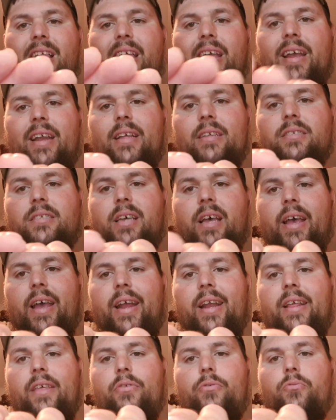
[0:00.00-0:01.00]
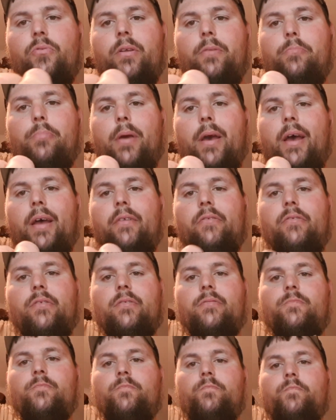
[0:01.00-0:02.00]
And it's an 83 pattern
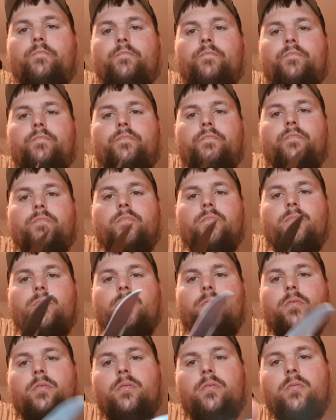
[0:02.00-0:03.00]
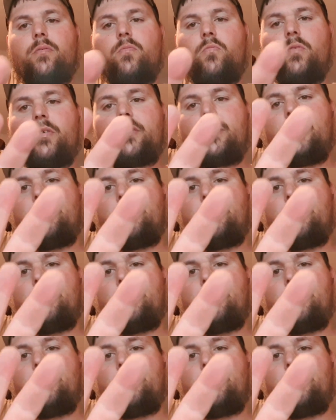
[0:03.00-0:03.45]
with